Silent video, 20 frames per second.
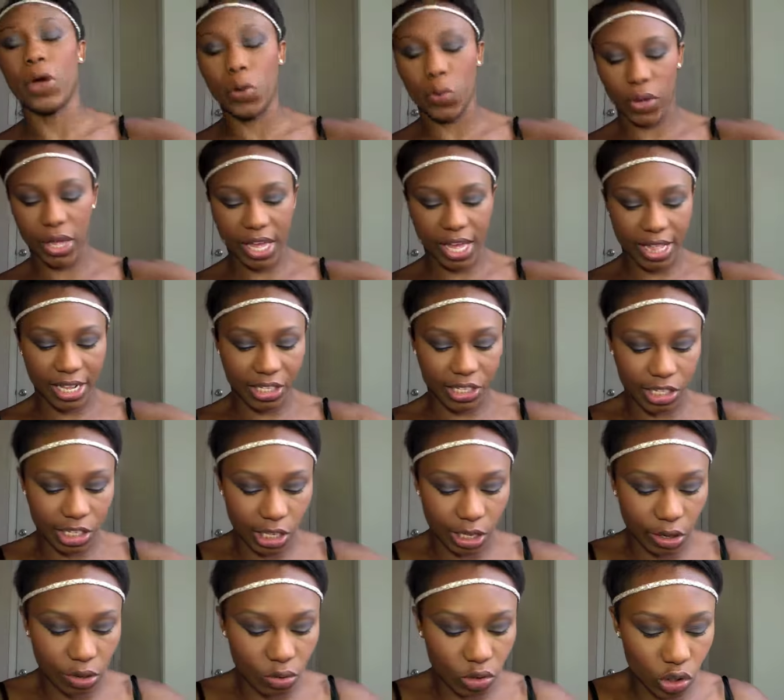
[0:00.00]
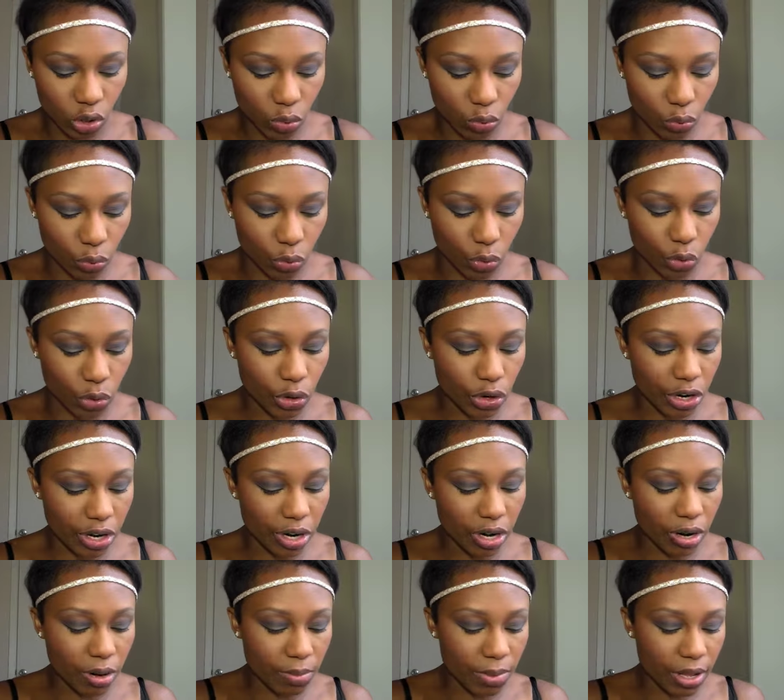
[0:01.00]
Mocha. This is a little too
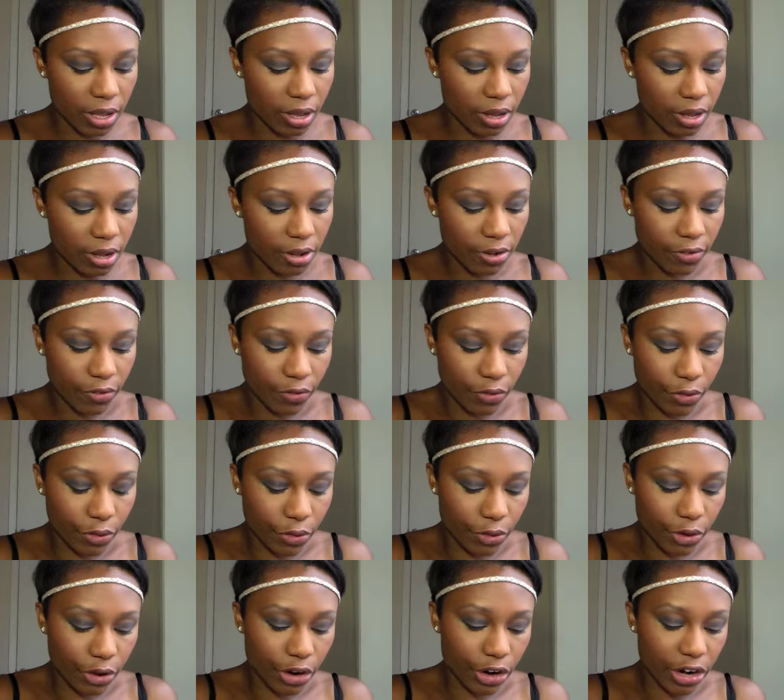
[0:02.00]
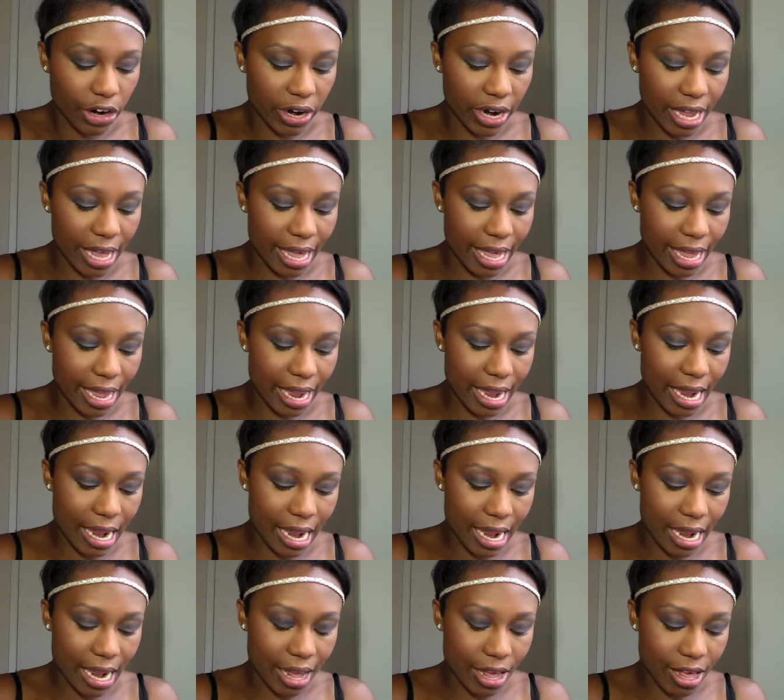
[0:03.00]
warm for
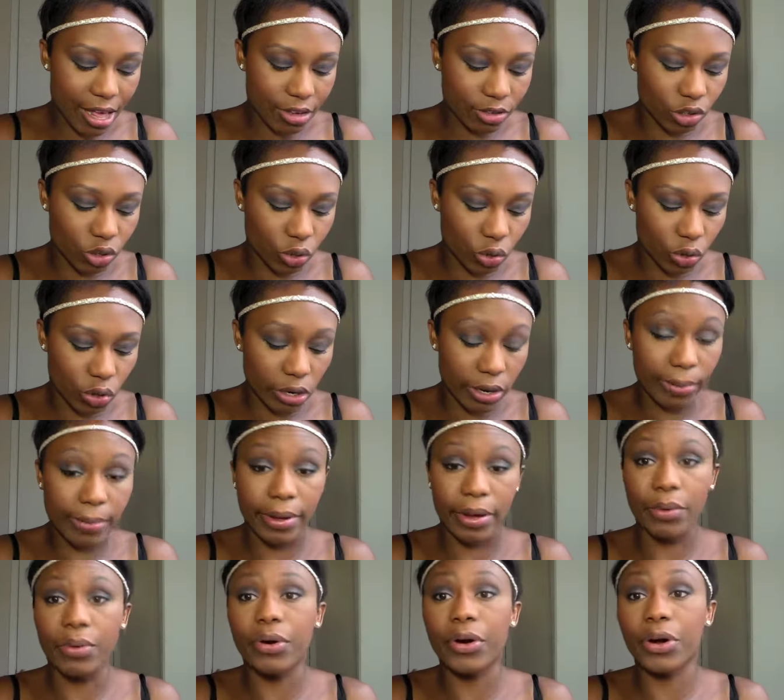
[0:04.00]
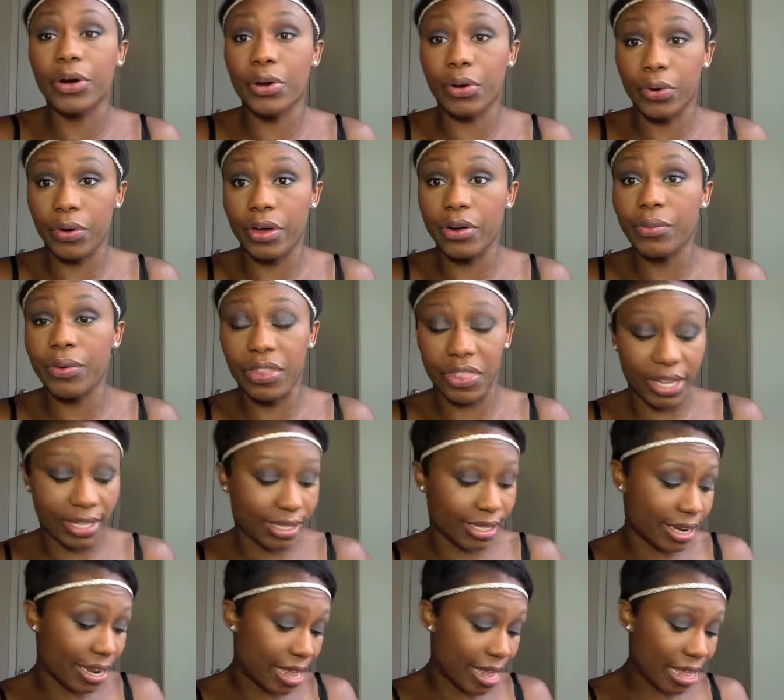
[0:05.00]
a contour, but we're going with
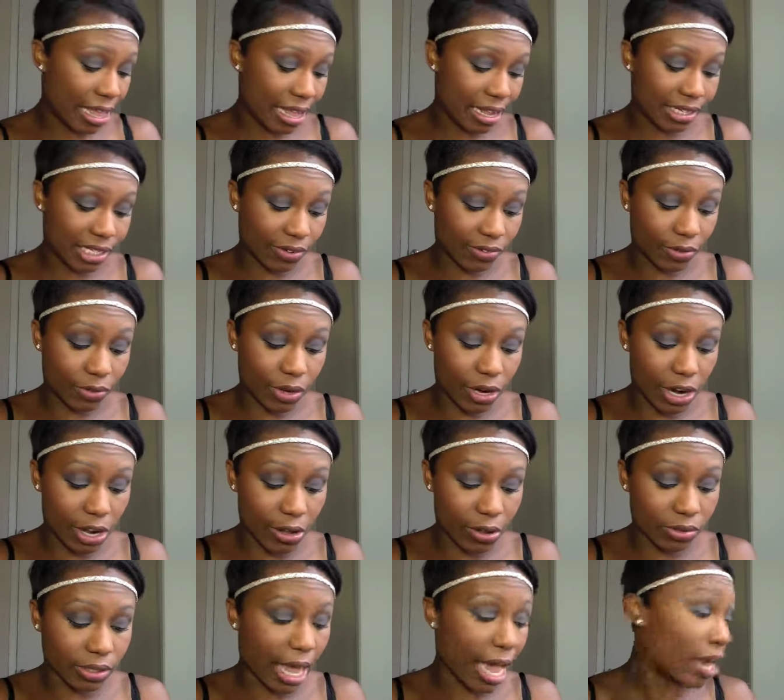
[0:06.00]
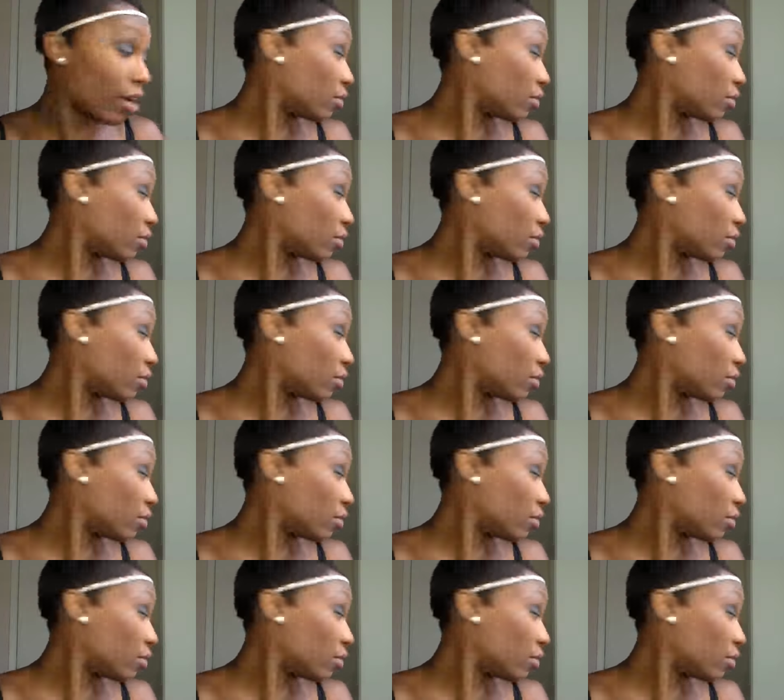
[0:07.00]
it today because everyone knows